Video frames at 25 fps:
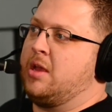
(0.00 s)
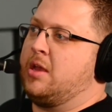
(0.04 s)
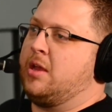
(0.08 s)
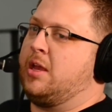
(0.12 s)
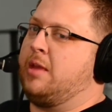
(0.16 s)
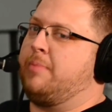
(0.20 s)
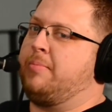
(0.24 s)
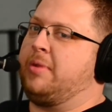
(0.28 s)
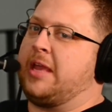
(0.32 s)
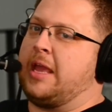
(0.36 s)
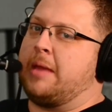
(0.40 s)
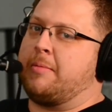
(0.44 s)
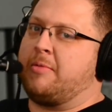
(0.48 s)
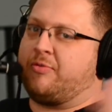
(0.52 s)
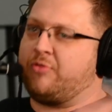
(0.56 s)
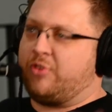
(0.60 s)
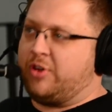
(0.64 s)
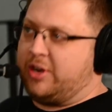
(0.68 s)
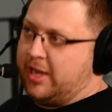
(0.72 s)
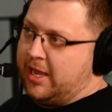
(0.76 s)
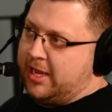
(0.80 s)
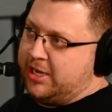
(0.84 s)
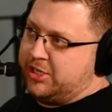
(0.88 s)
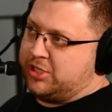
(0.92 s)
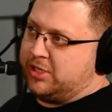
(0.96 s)
Yeah. He became a
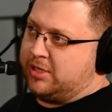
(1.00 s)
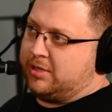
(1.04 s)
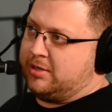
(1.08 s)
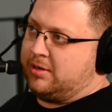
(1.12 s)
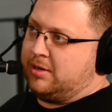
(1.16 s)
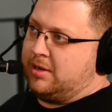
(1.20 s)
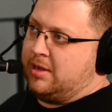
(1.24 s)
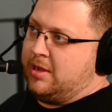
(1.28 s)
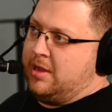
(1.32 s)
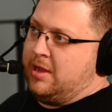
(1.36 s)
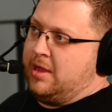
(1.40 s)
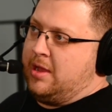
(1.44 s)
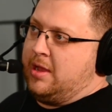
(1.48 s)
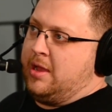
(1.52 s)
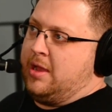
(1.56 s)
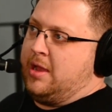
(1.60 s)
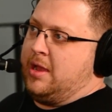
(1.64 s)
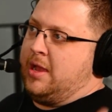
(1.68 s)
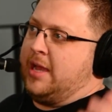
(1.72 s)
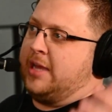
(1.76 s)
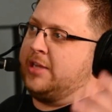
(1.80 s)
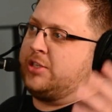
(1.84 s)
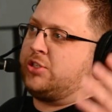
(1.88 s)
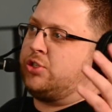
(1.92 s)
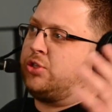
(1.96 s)
free agent.
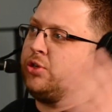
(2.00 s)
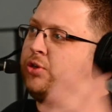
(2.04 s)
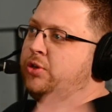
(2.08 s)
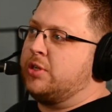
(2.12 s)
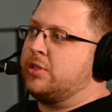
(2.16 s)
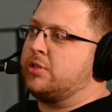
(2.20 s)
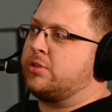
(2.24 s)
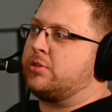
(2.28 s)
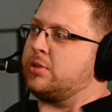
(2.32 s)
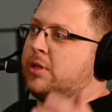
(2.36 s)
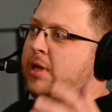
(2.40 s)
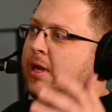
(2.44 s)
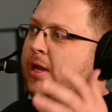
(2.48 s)
As soon as